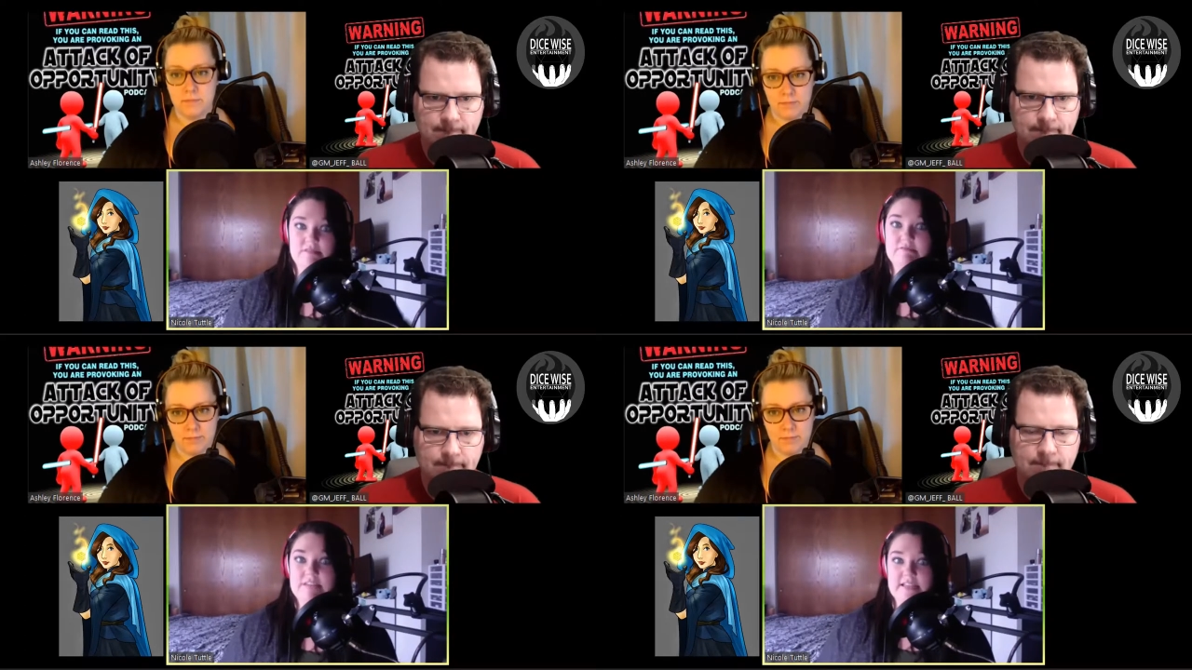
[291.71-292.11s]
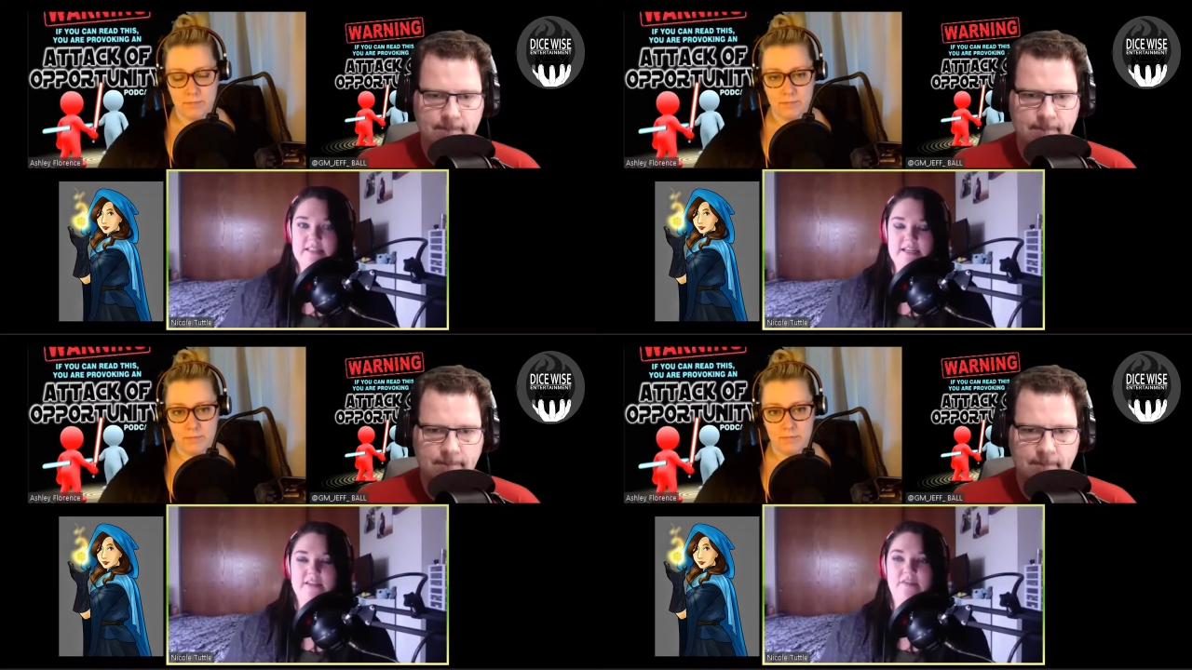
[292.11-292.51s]

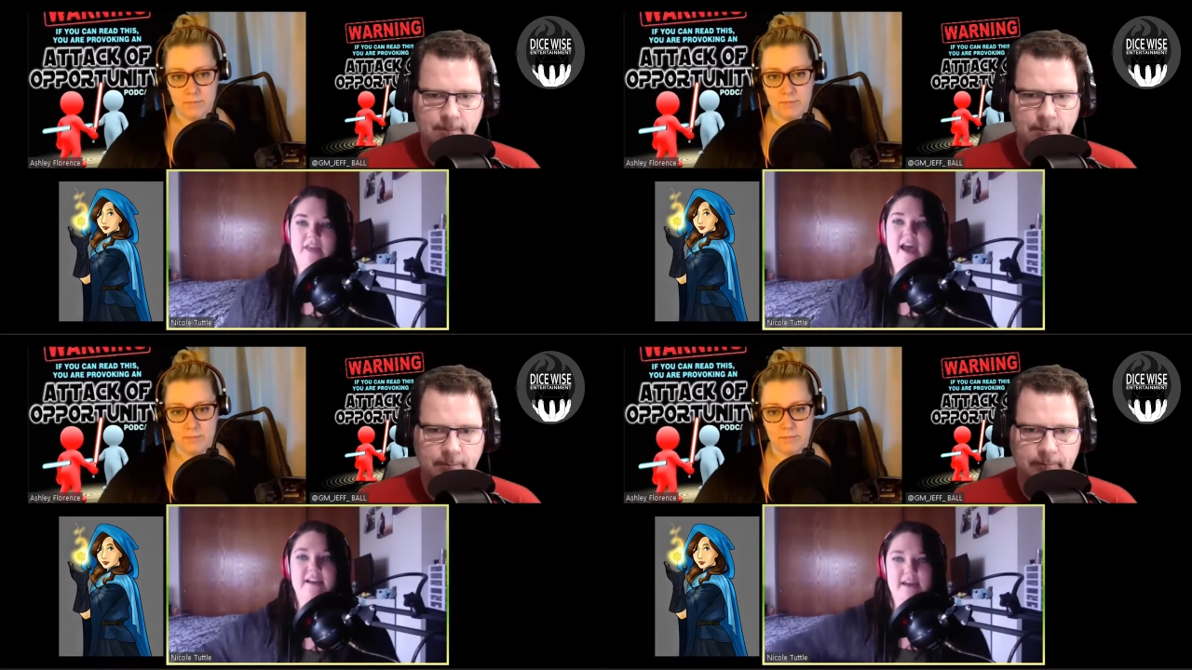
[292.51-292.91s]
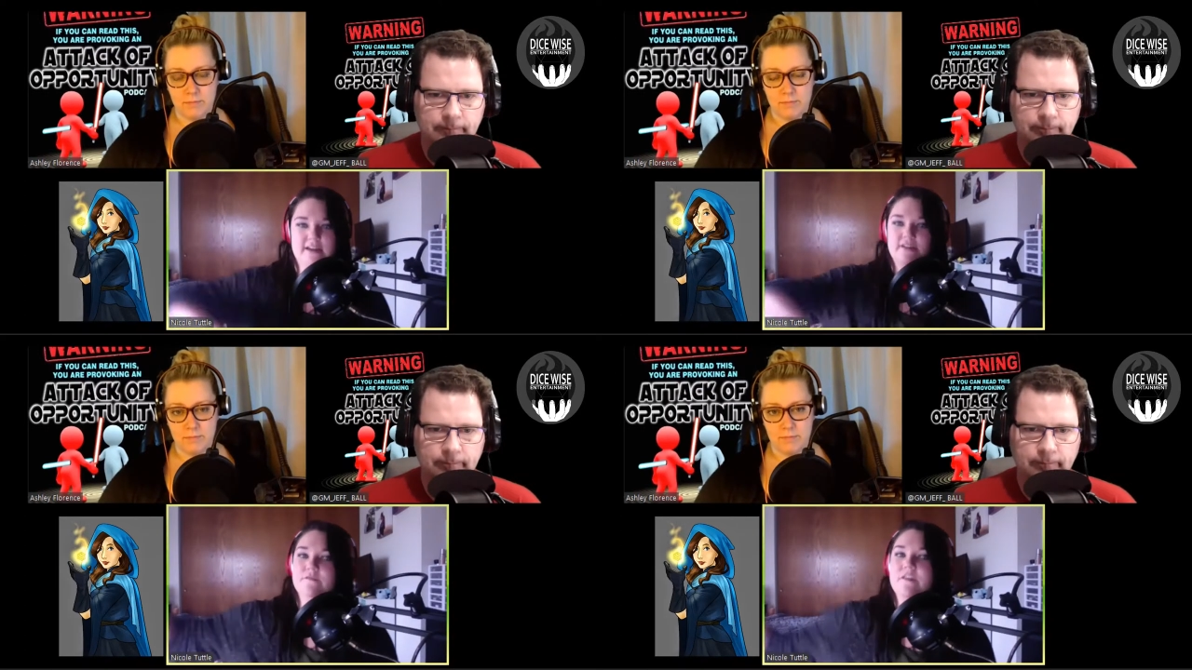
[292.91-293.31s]
Speaker 1: D&D and that
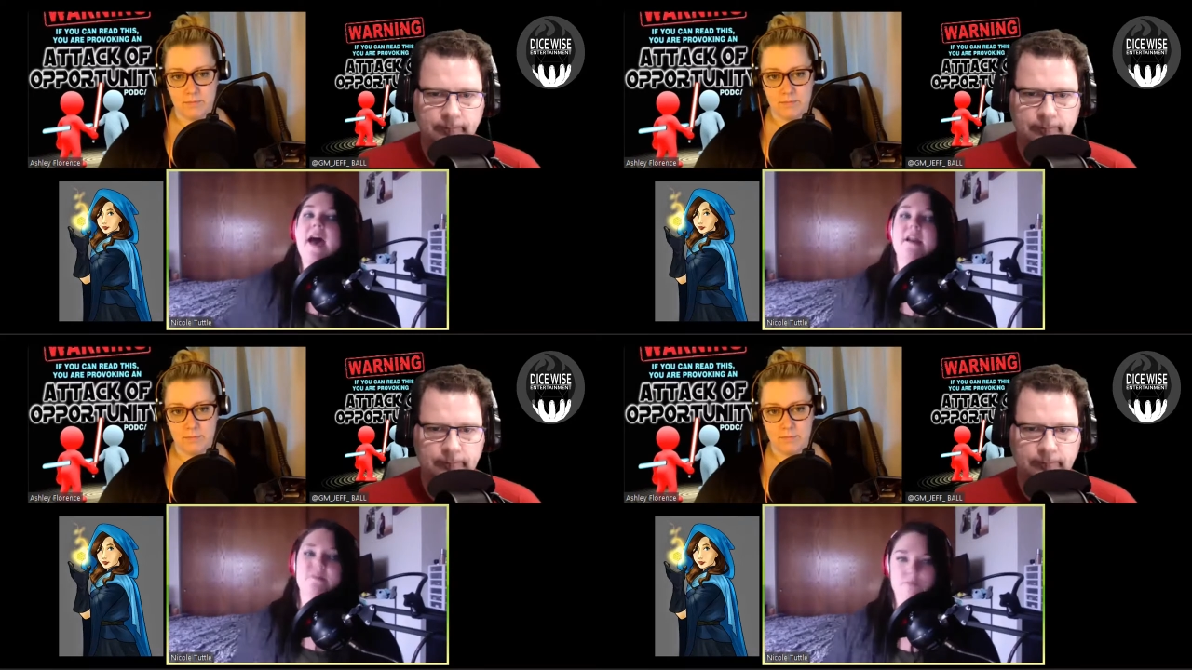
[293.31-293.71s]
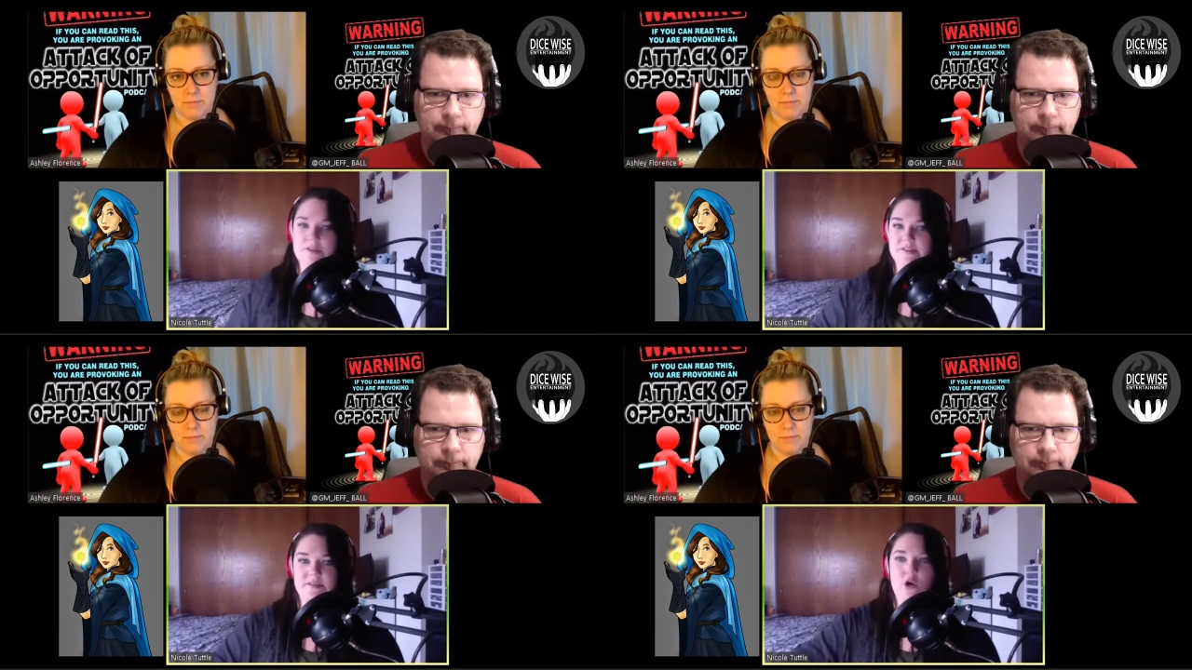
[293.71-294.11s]
kind of that
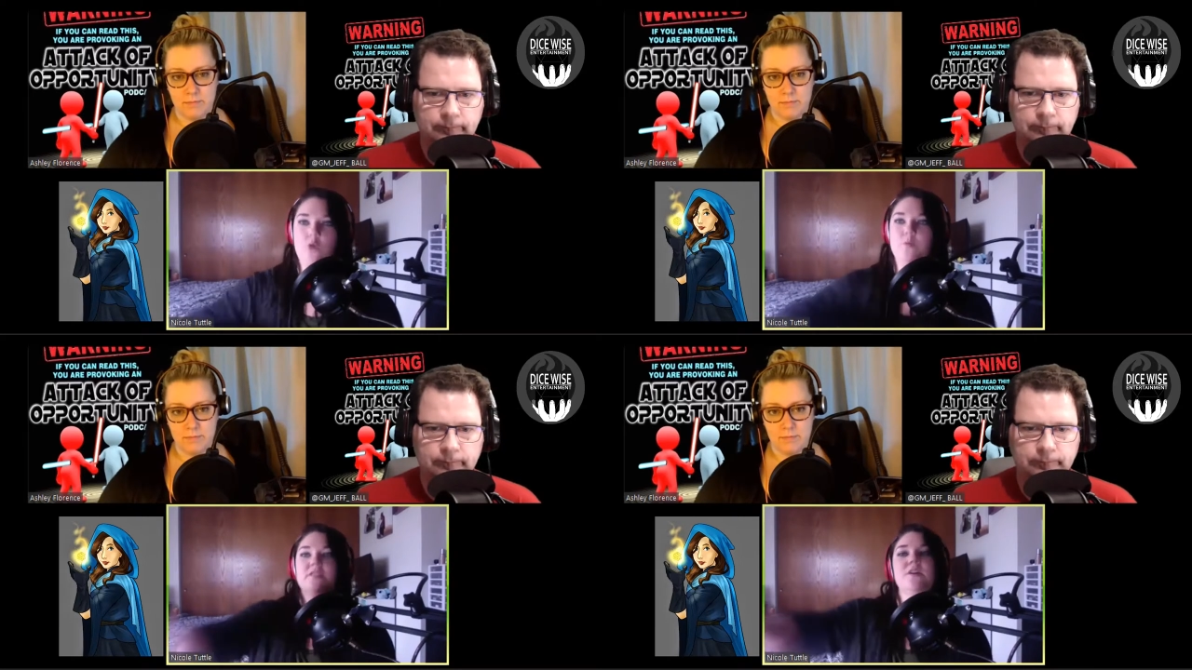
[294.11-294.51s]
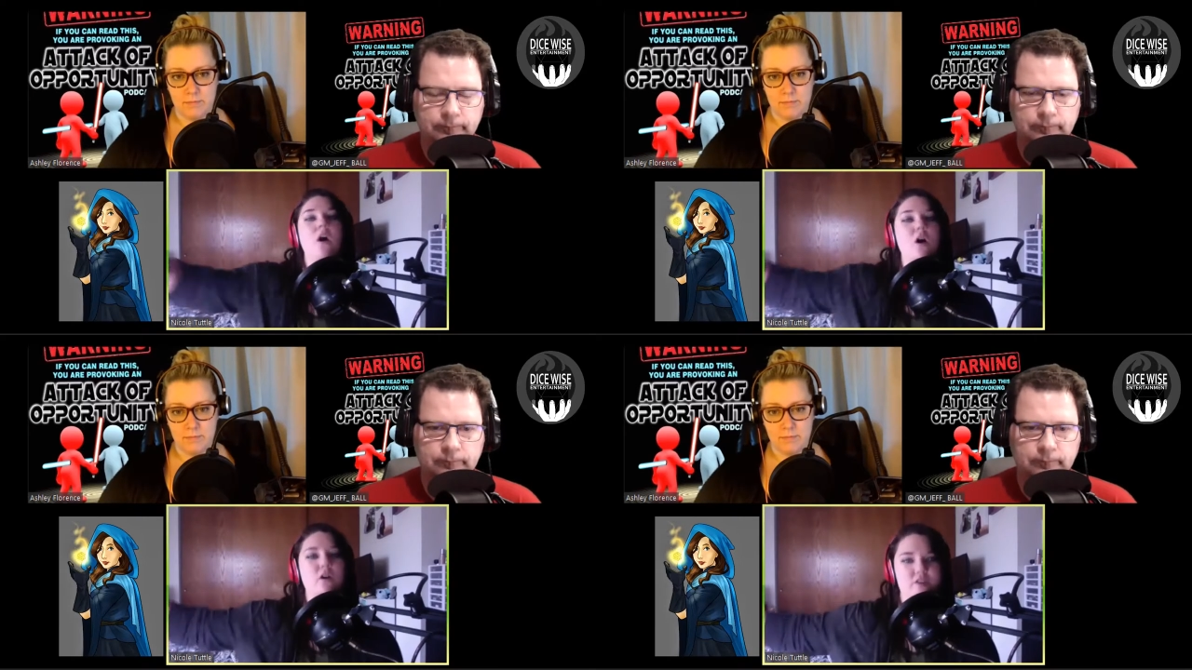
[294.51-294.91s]
was opened
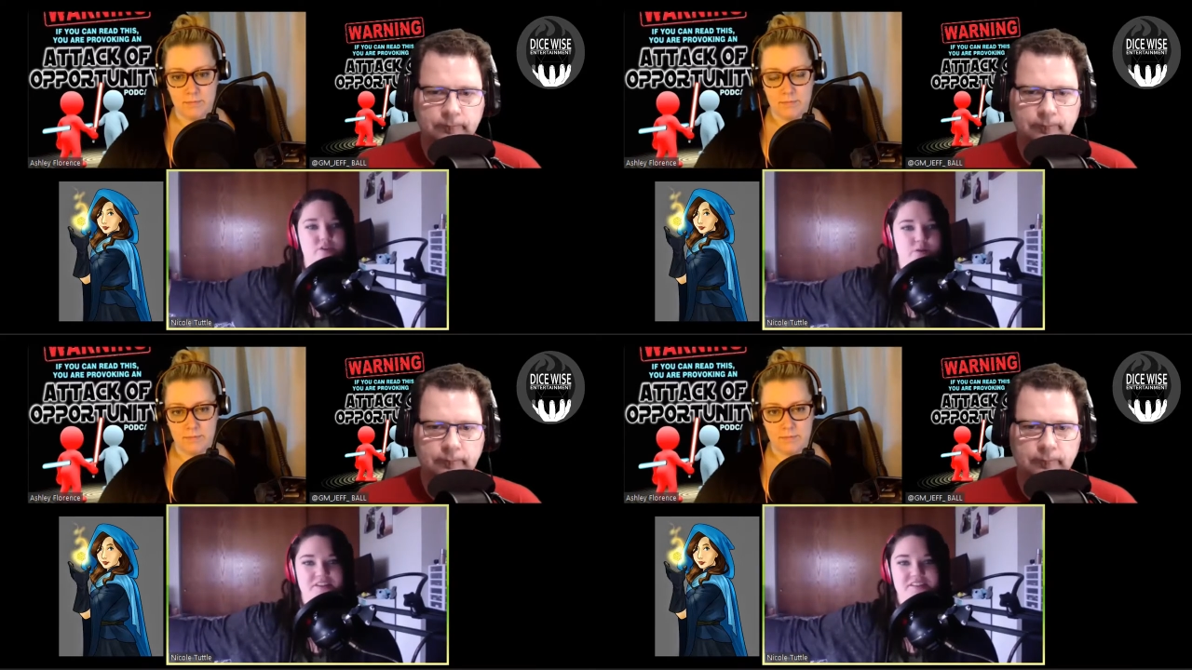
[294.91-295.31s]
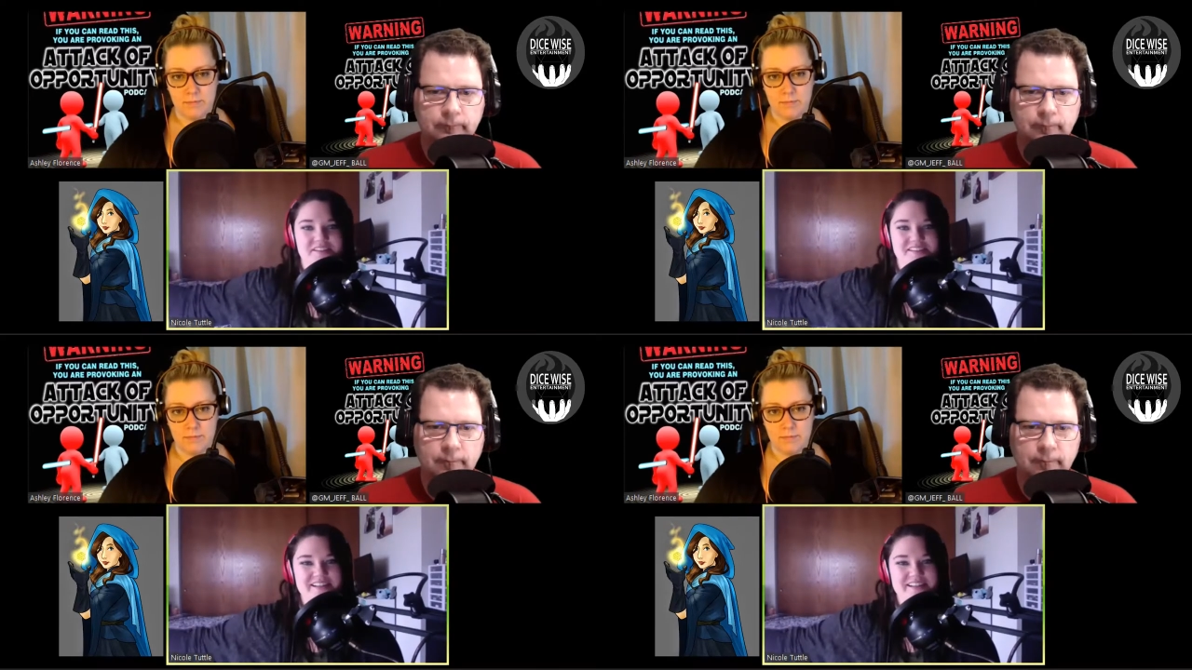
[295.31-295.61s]
all the doors.